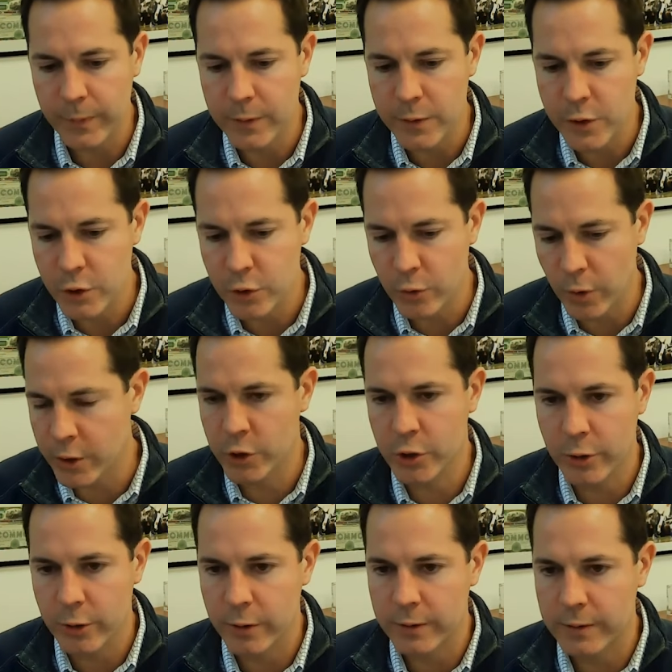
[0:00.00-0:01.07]

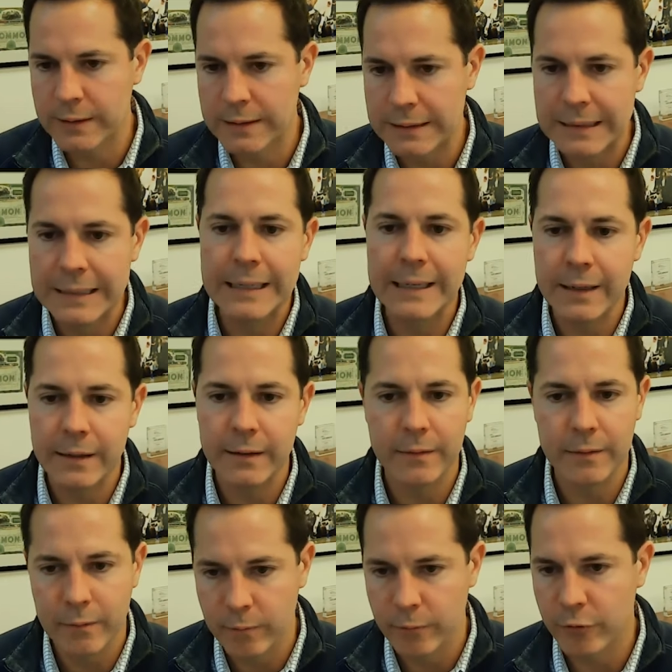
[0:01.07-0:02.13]
structured,
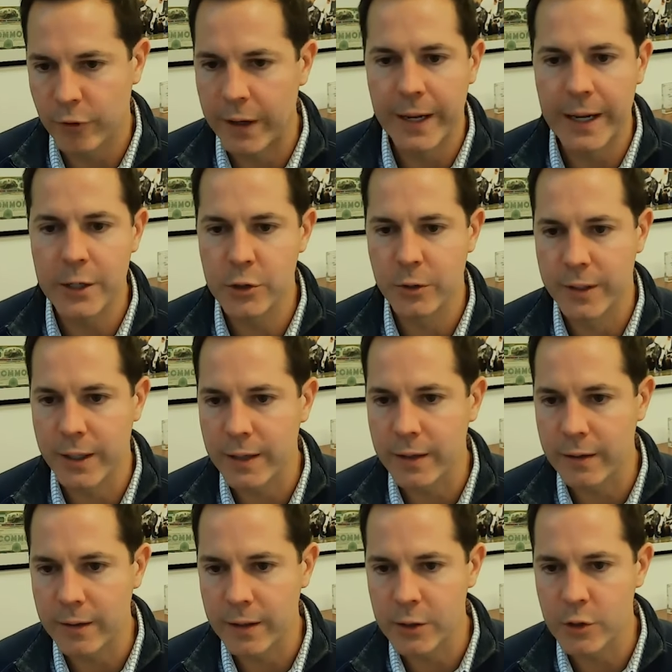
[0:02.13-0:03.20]
clean financial
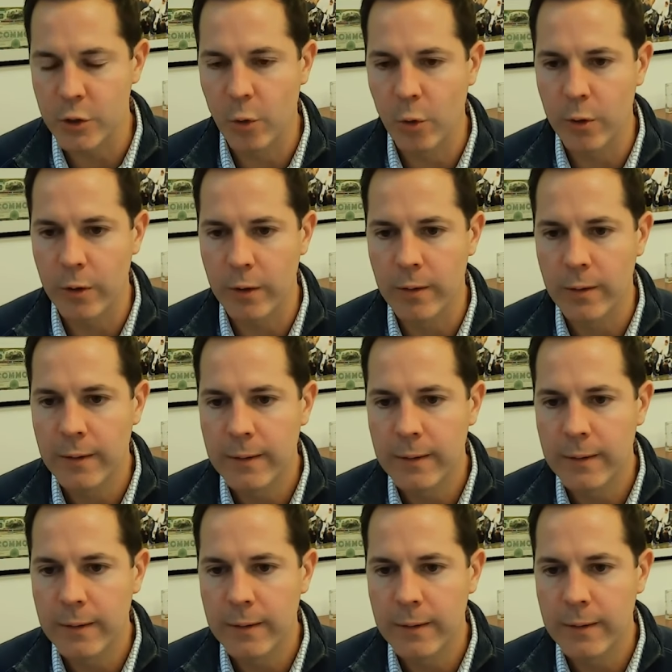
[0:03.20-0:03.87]
data each quarter.